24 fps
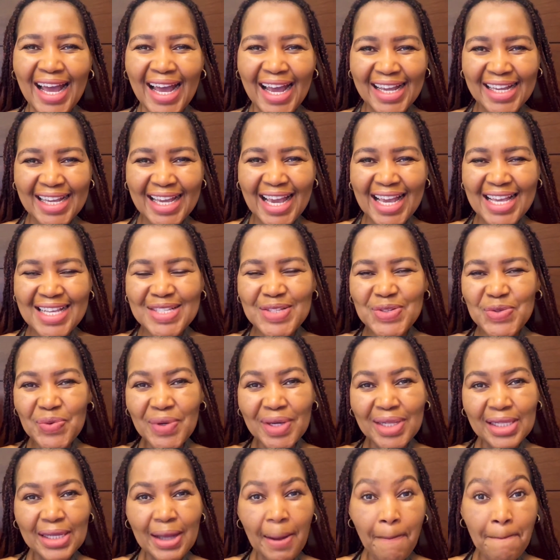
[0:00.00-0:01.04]
guys,
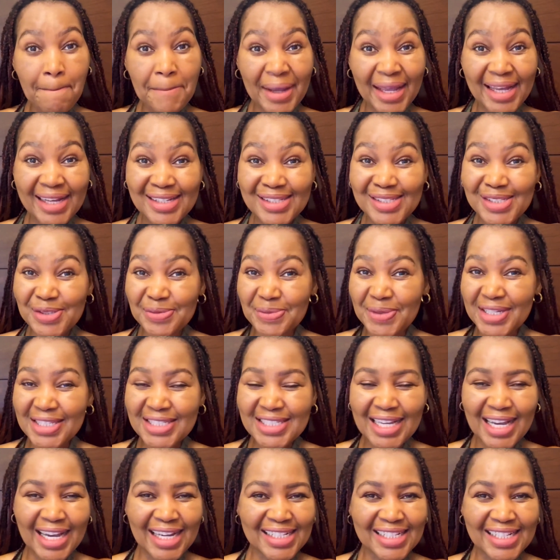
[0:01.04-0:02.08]
welcome back to my
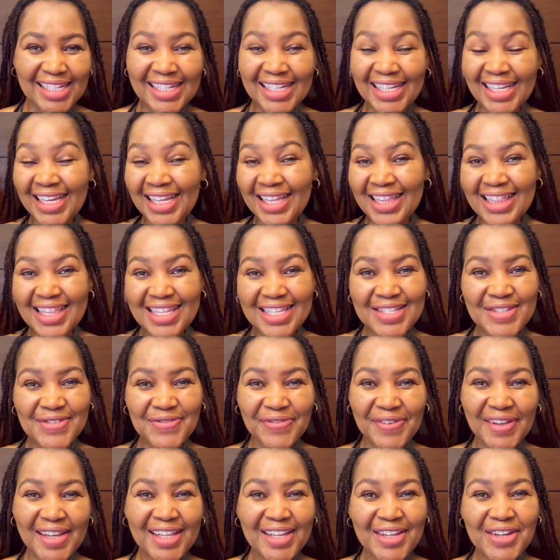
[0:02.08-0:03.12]
channel. In this
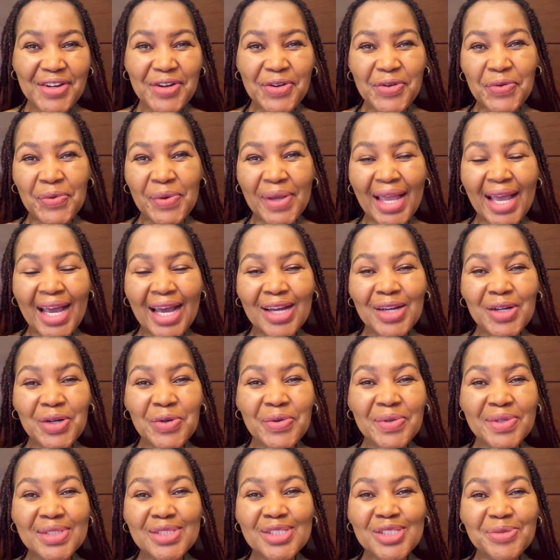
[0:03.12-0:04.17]
video we are
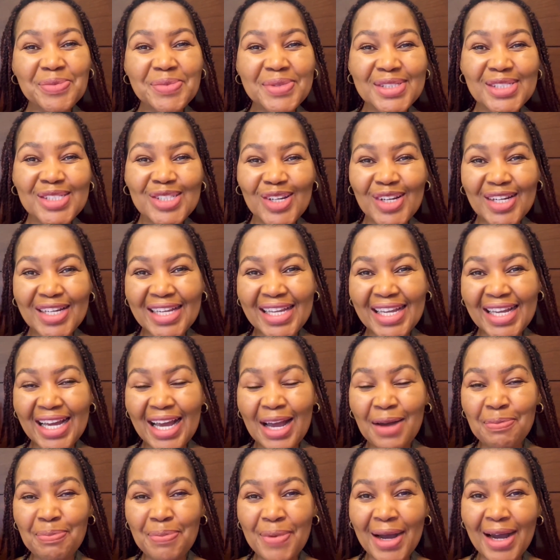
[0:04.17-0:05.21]
going to be talking
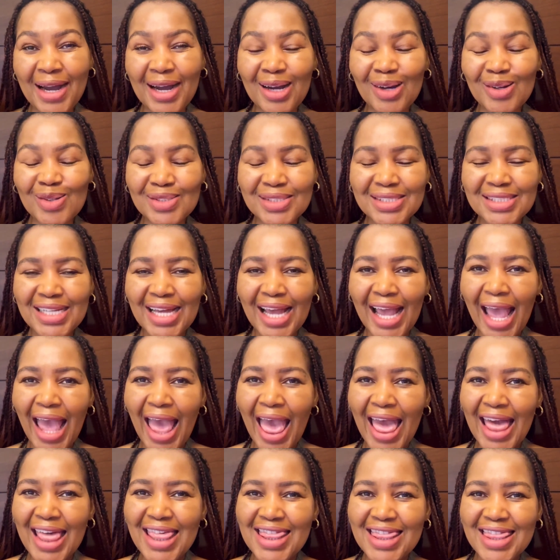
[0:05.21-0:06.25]
about
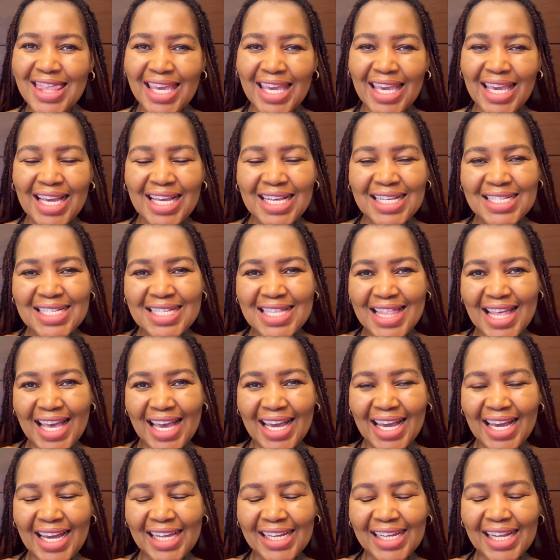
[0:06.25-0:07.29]
things
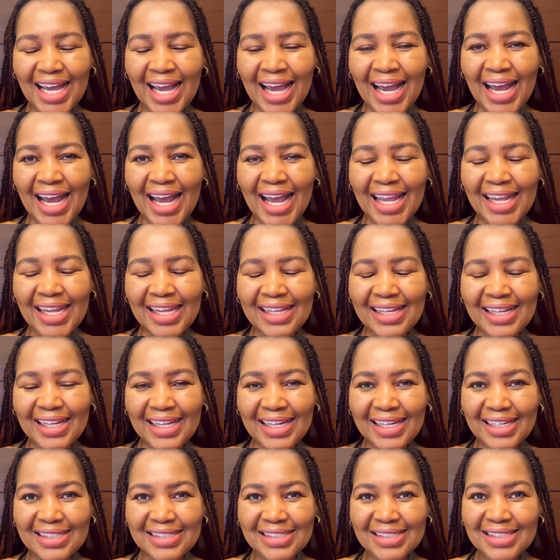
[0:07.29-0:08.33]
that I
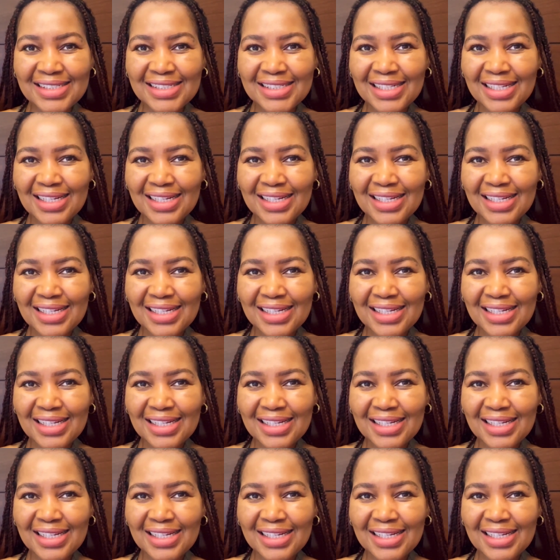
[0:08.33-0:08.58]
learned